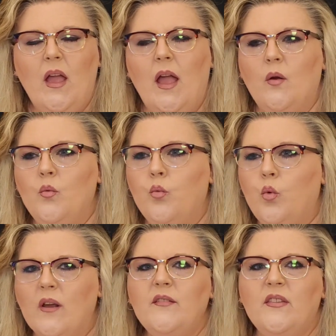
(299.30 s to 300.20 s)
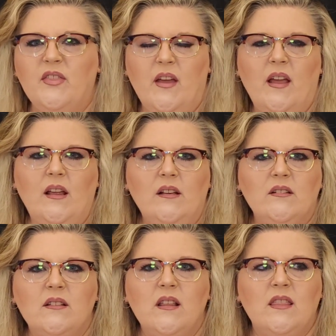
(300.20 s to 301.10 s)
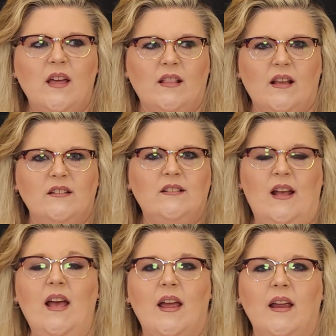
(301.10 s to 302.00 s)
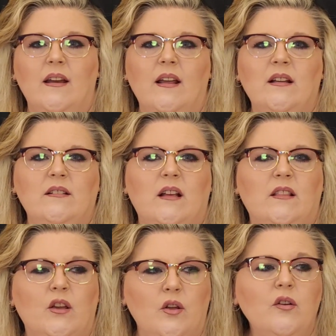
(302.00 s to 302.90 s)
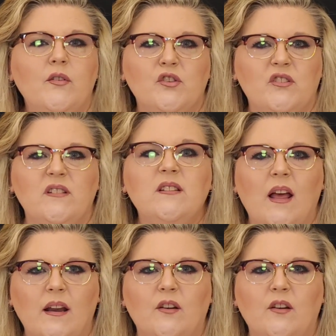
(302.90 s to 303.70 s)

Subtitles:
And one of the things that they said is that the universe does not